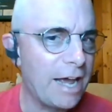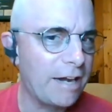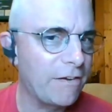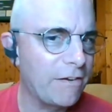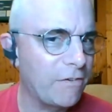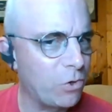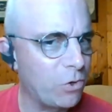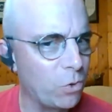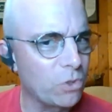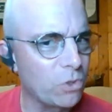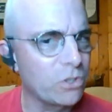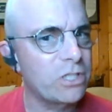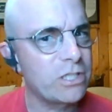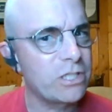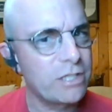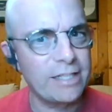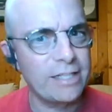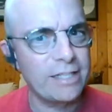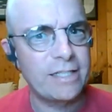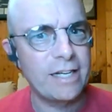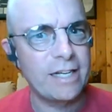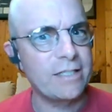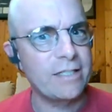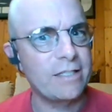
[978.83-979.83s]
And of course,
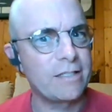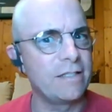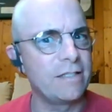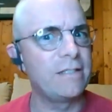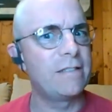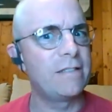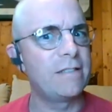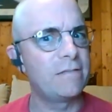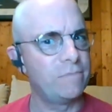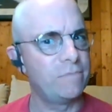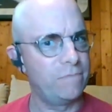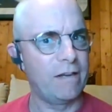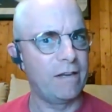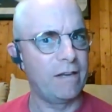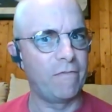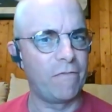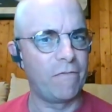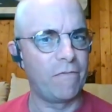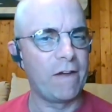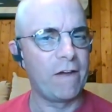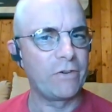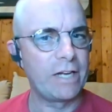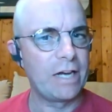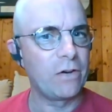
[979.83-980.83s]
they tested and
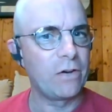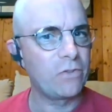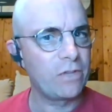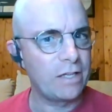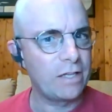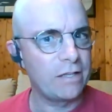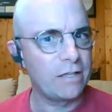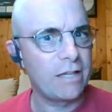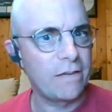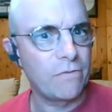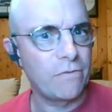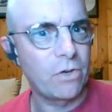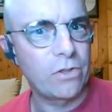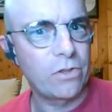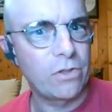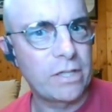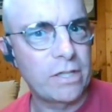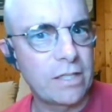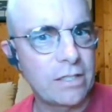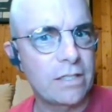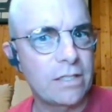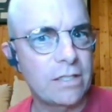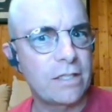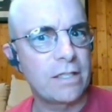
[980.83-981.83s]
found out that they've got
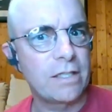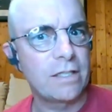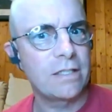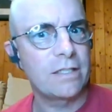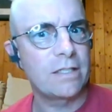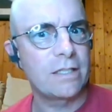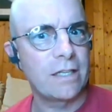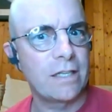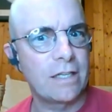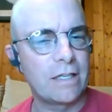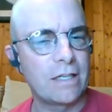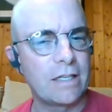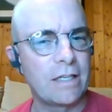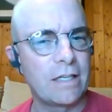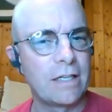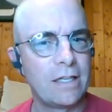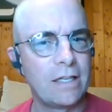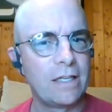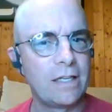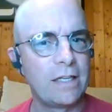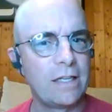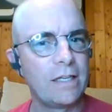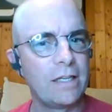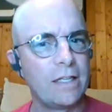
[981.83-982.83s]
this this. Uh,
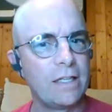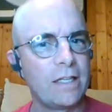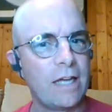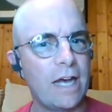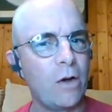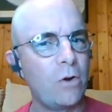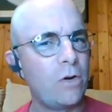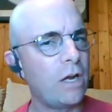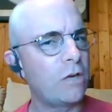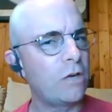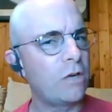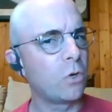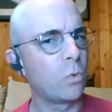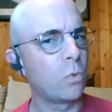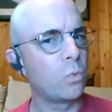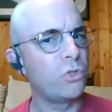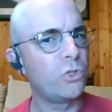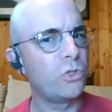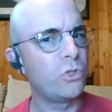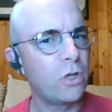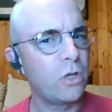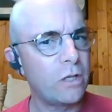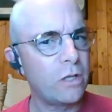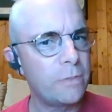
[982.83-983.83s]
I, I don't know.
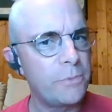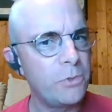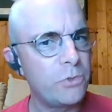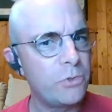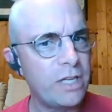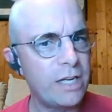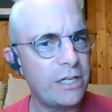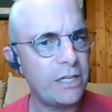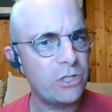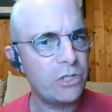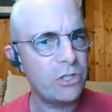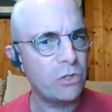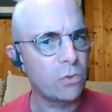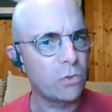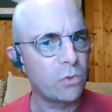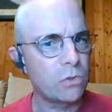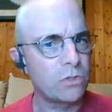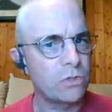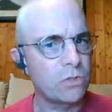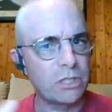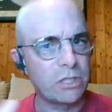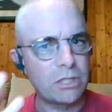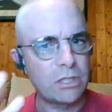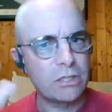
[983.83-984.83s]
Would you call it a mutation
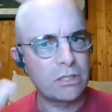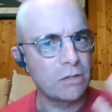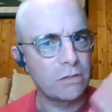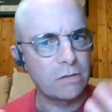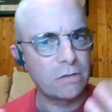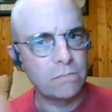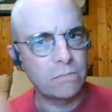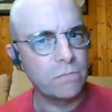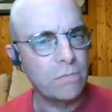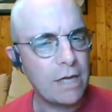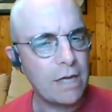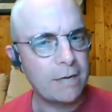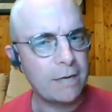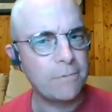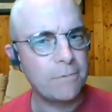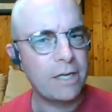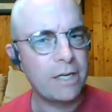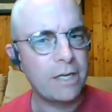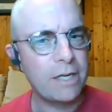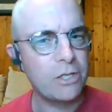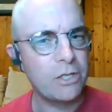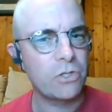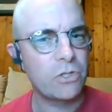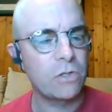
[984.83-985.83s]
or just a
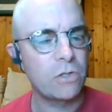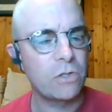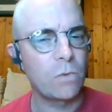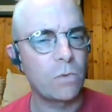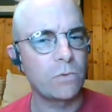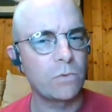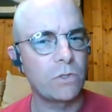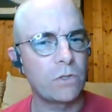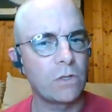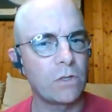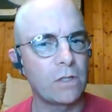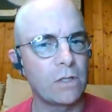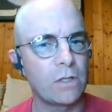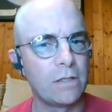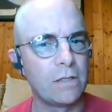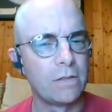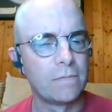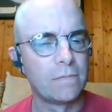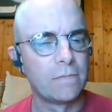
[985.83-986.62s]
adaptation, or what would you call it?